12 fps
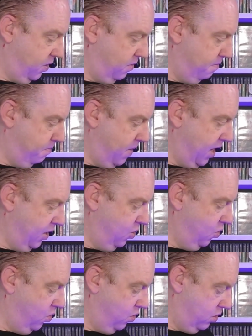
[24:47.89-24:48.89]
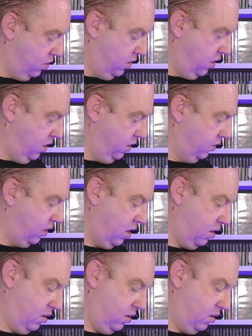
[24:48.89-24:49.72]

but the manual is,